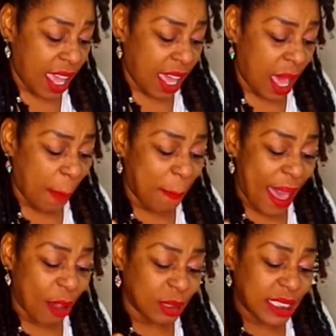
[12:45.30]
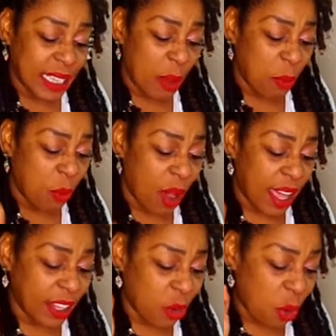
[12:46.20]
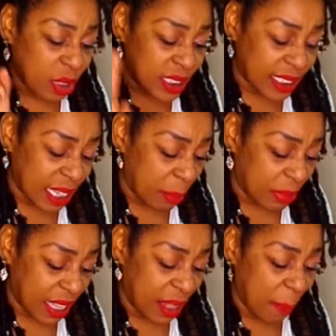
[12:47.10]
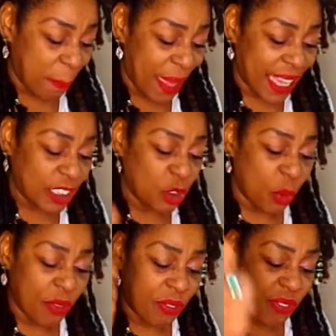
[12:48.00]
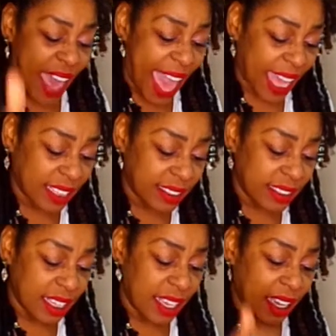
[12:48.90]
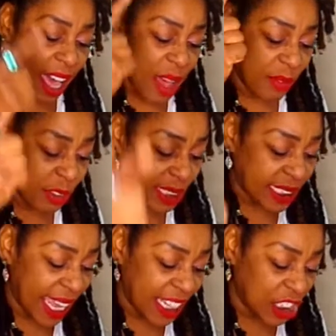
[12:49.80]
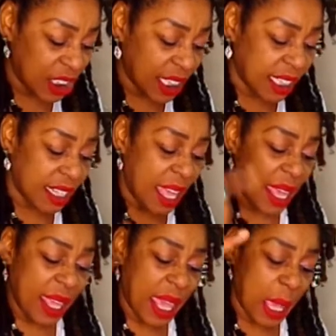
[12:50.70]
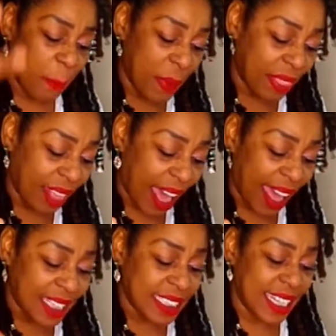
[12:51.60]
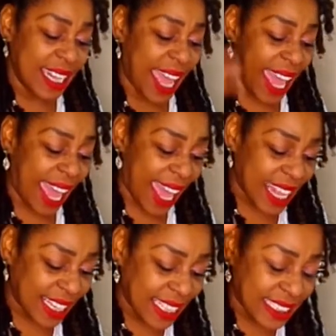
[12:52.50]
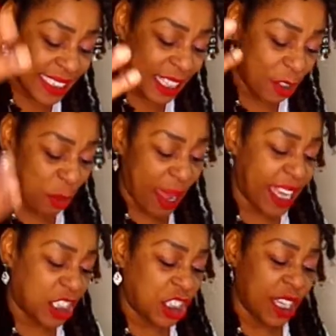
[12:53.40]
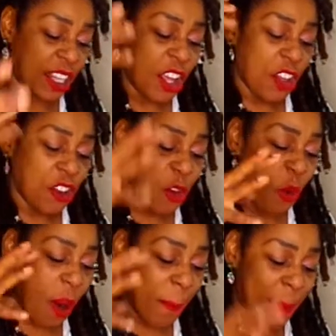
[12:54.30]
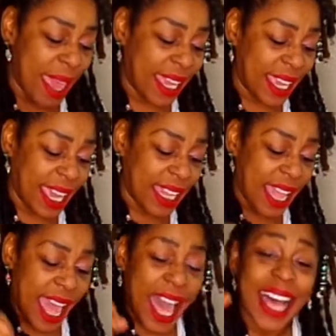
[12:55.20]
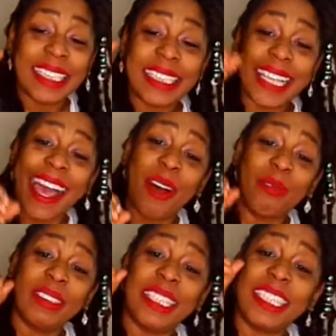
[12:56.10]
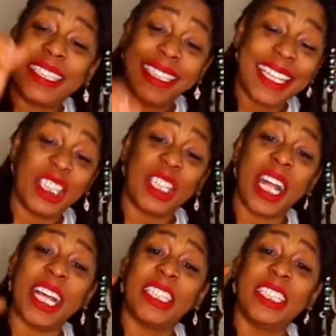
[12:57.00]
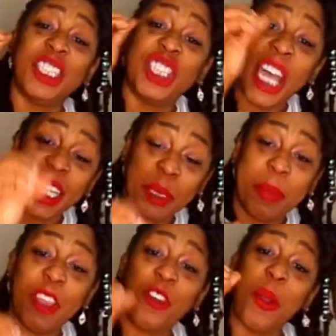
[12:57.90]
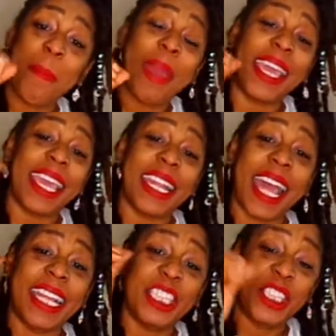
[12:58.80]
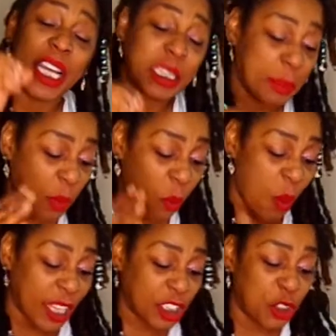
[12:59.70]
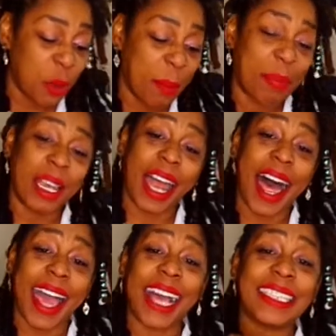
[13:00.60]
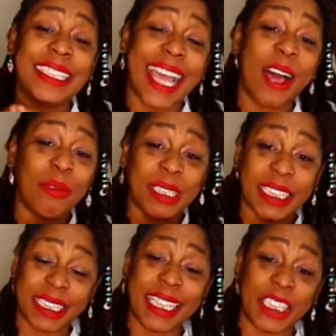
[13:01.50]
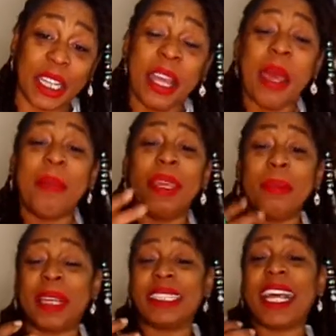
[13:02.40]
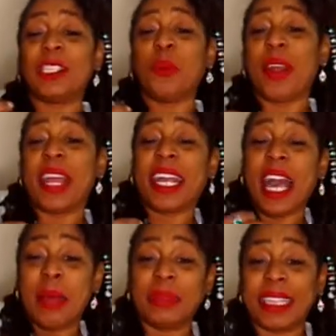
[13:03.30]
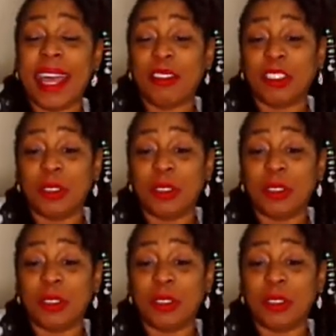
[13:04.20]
about someone or something based on facts, conversation, empathizing, and consideration, you are making a sound decision, a judgment. You're making a judgment once you apply a sound decision. Because that's where it comes down to.